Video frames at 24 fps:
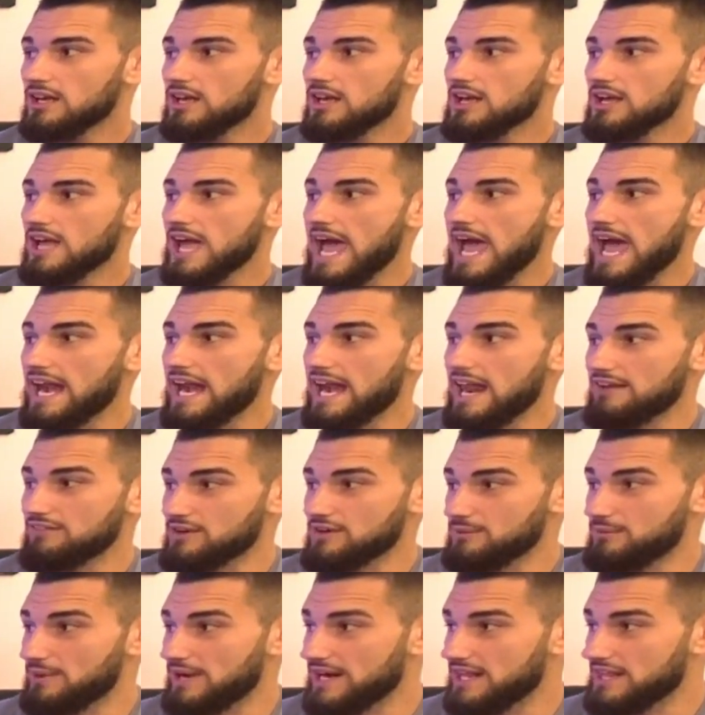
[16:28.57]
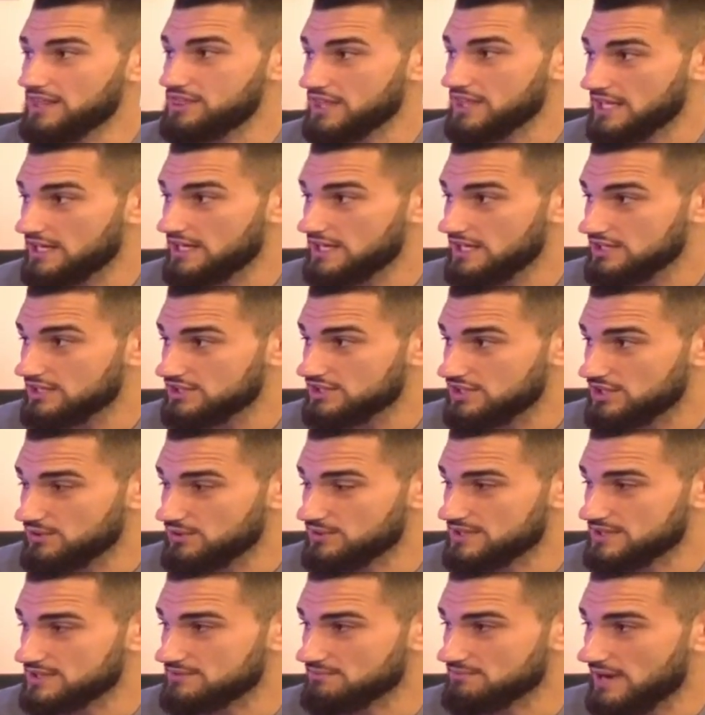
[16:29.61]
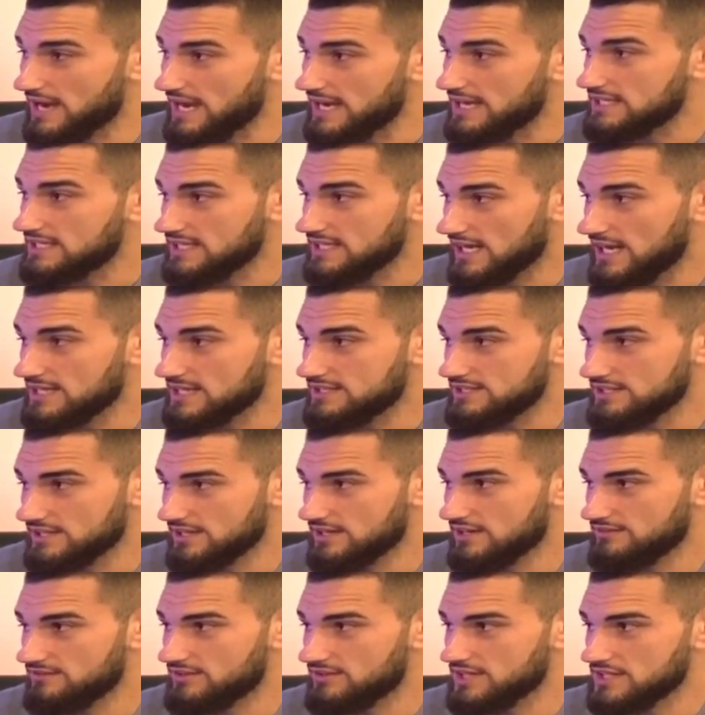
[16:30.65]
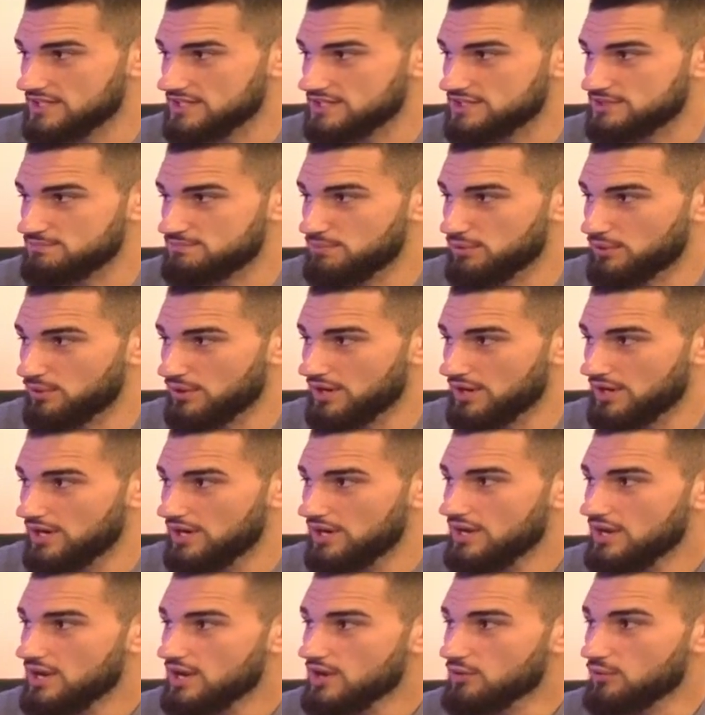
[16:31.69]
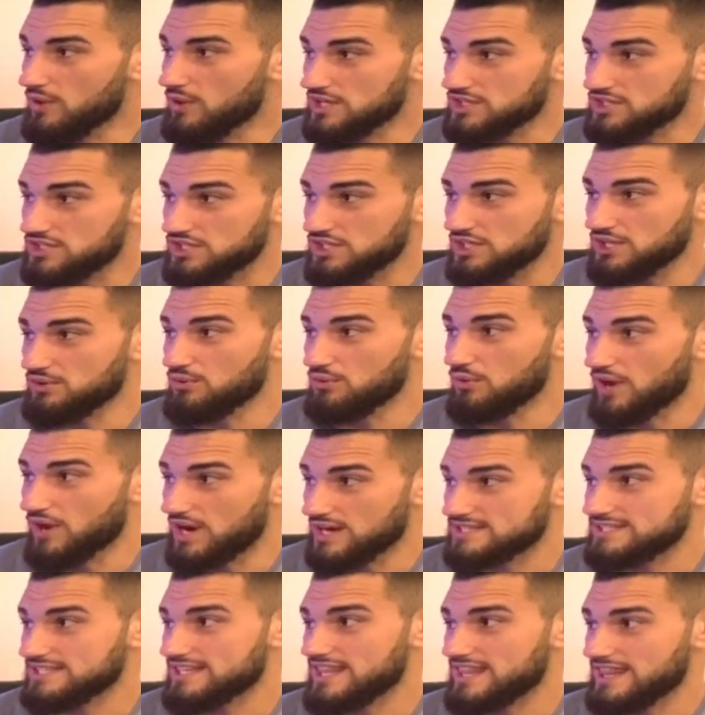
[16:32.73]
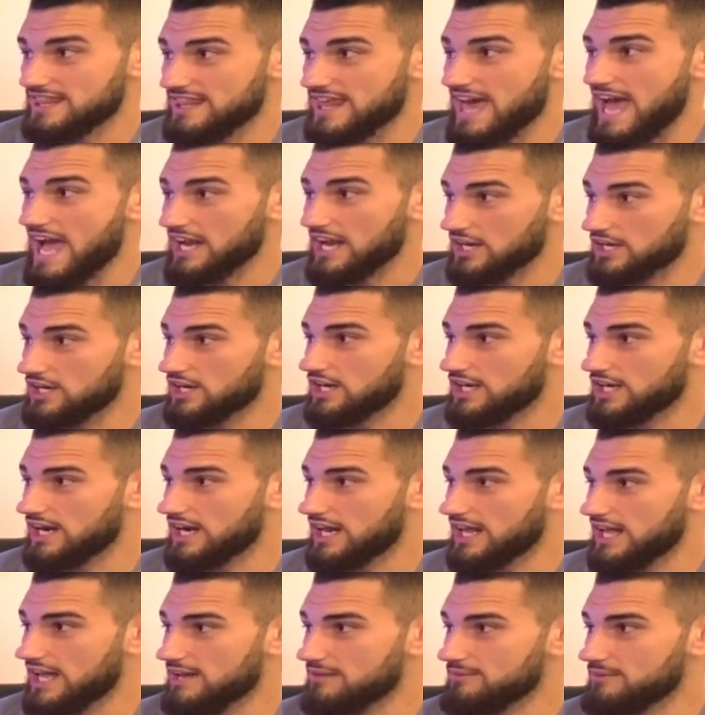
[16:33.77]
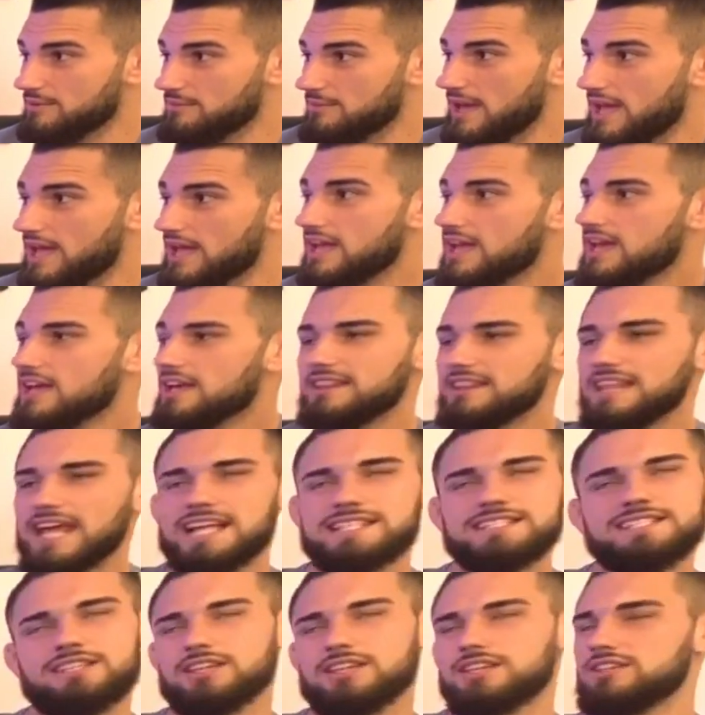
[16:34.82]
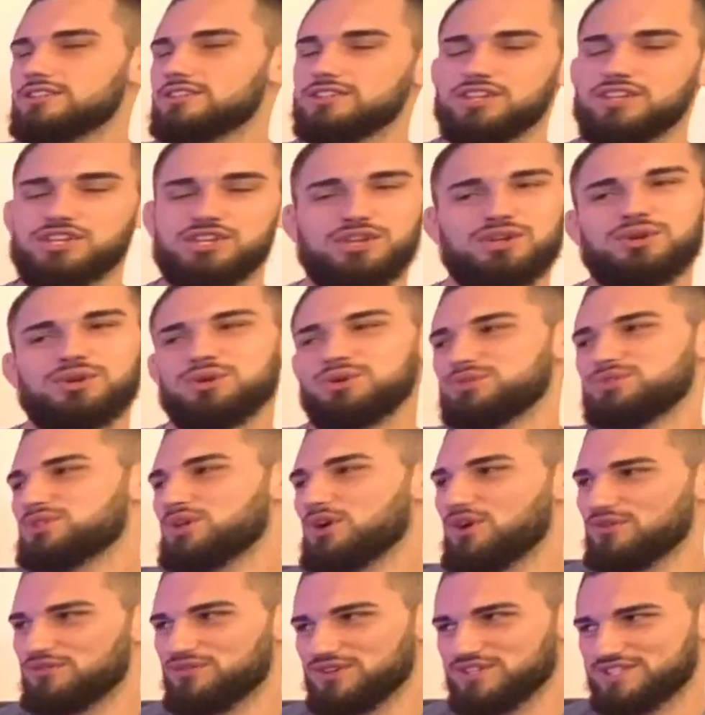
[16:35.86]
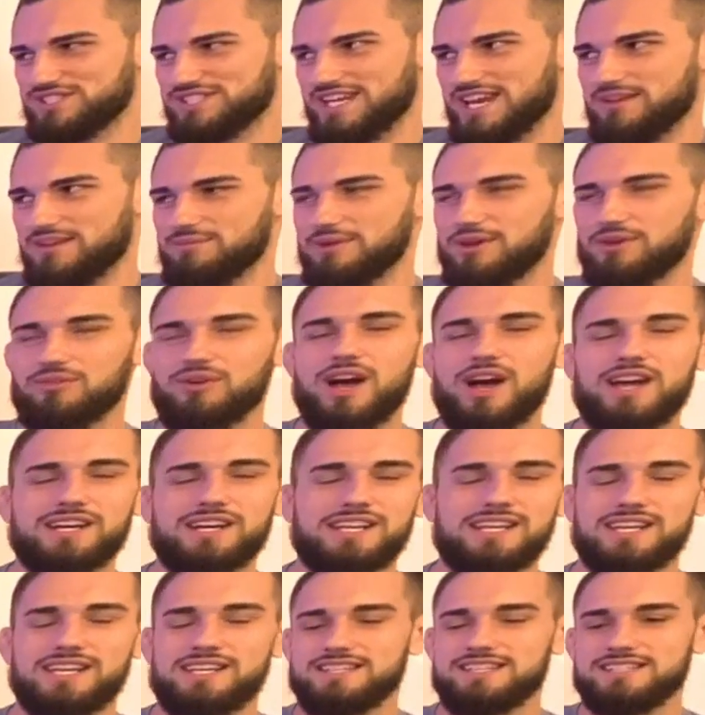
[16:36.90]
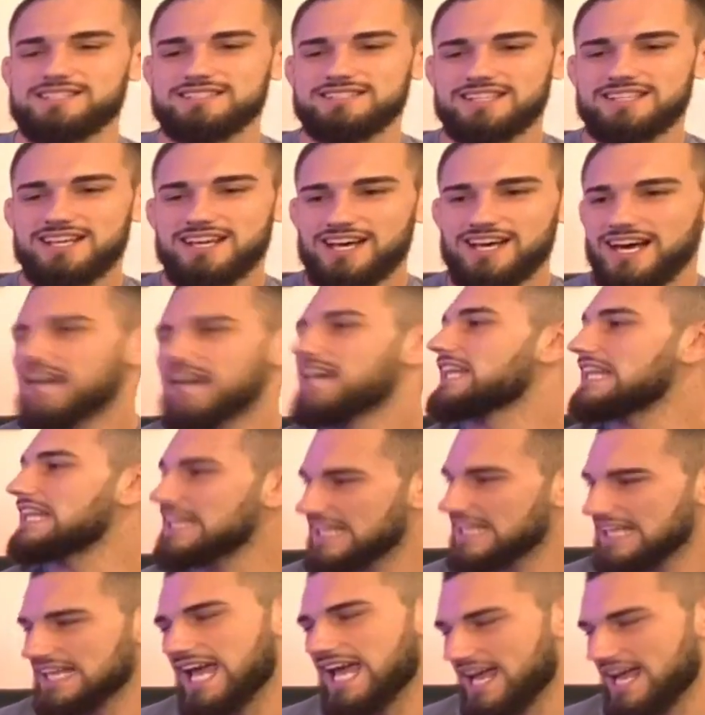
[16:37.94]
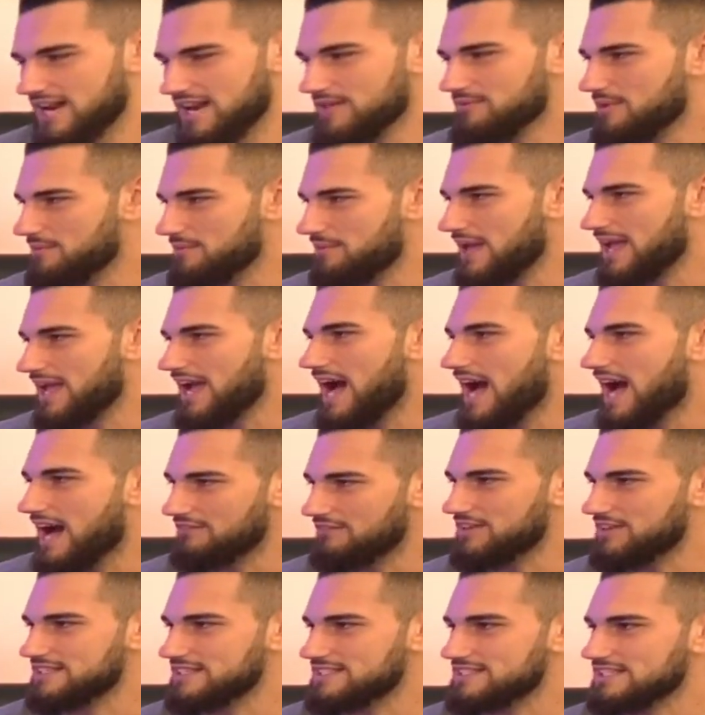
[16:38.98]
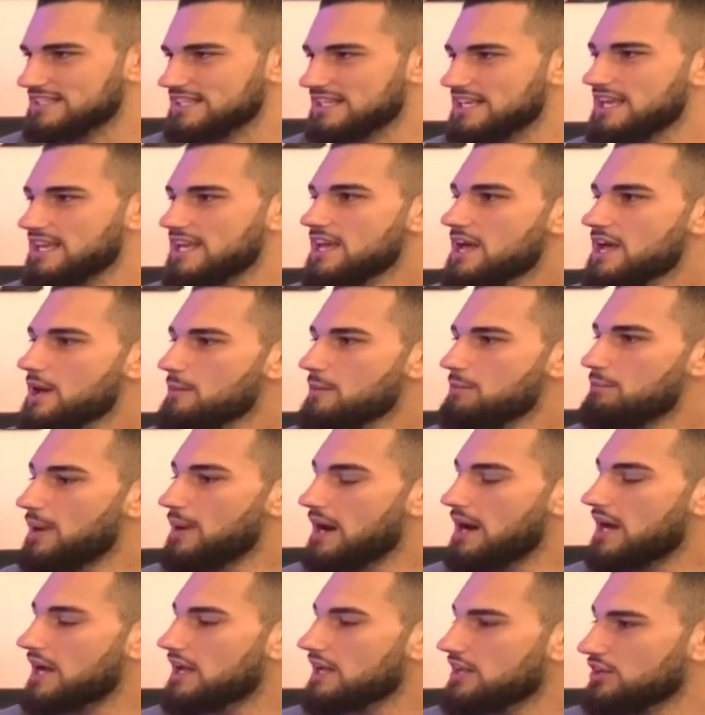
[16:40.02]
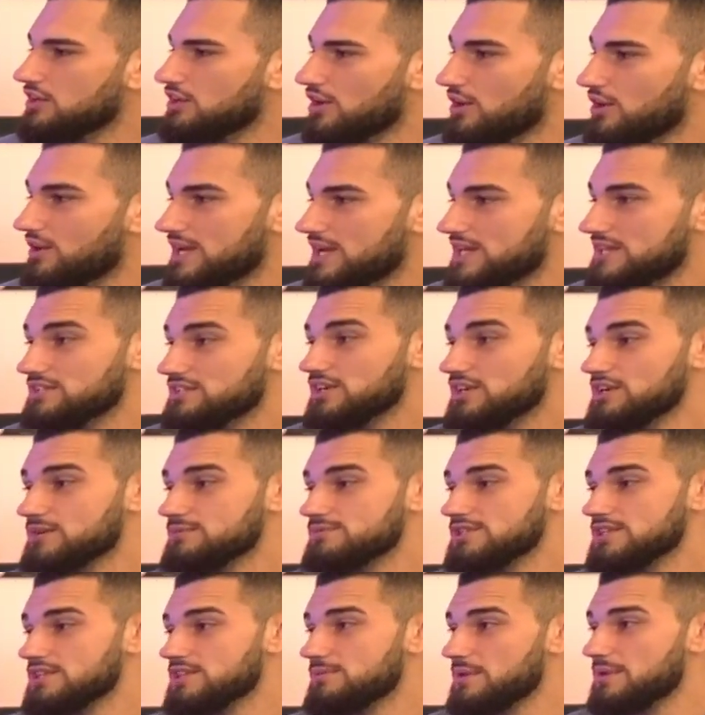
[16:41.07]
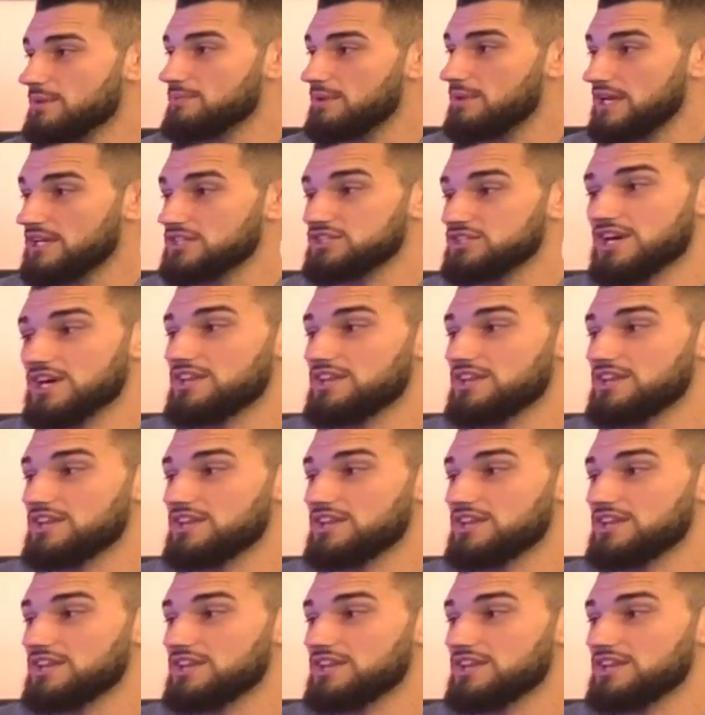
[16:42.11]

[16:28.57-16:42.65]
had everybody thinking she was Mike Tyson of this sport when she wasn't that good at MMA. That's a huge overstatement. Ronda is elite at MMA, obviously. But, you know, in terms of the big picture, and